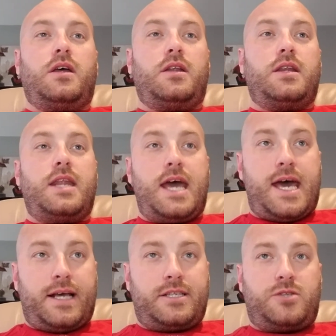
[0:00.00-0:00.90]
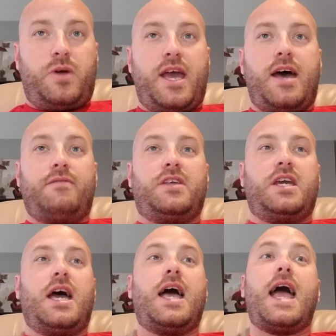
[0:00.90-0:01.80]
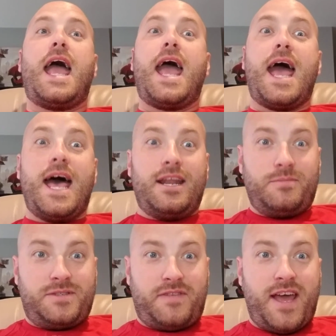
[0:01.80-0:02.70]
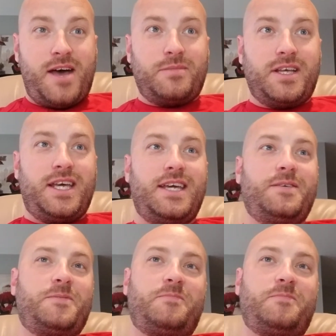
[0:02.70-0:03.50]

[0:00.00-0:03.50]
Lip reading: Next, we have the Adams family